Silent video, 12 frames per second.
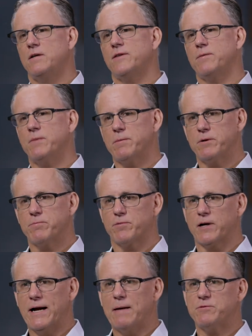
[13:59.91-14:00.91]
that maybe
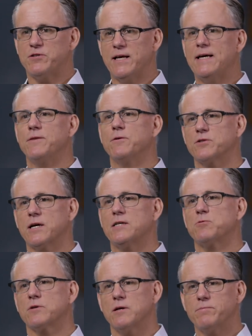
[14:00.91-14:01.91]
perhaps then those
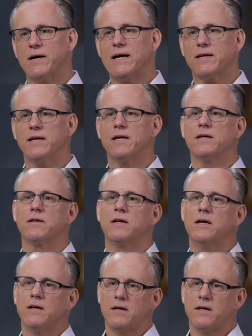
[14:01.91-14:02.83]
guys will come back in